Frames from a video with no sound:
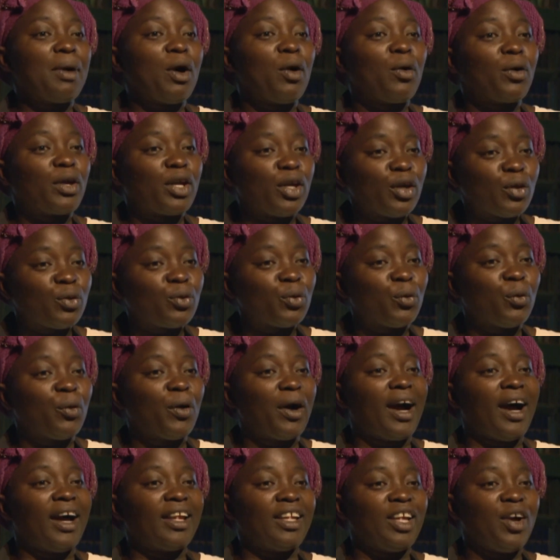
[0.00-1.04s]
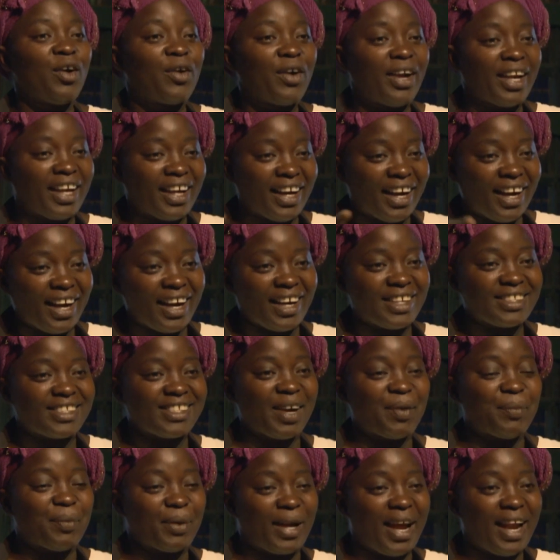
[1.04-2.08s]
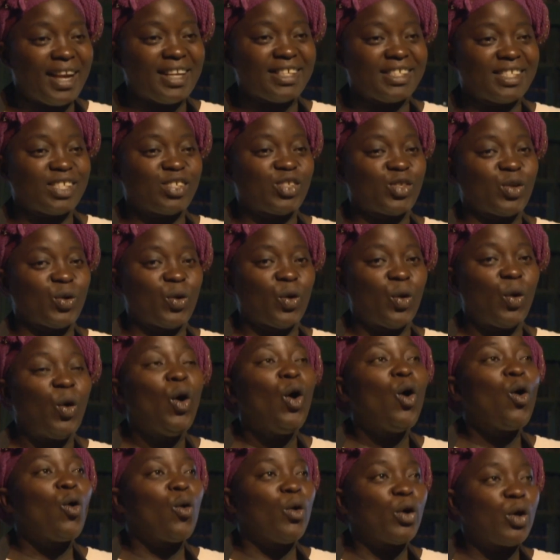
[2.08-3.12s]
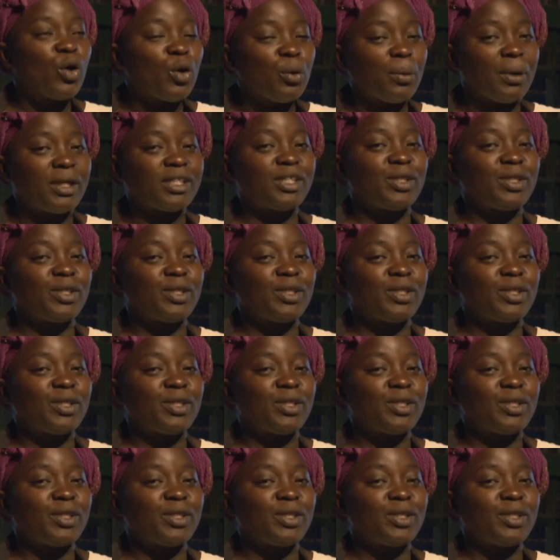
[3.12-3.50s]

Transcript: You prepare and get up at 12. You get here at 1 a.m.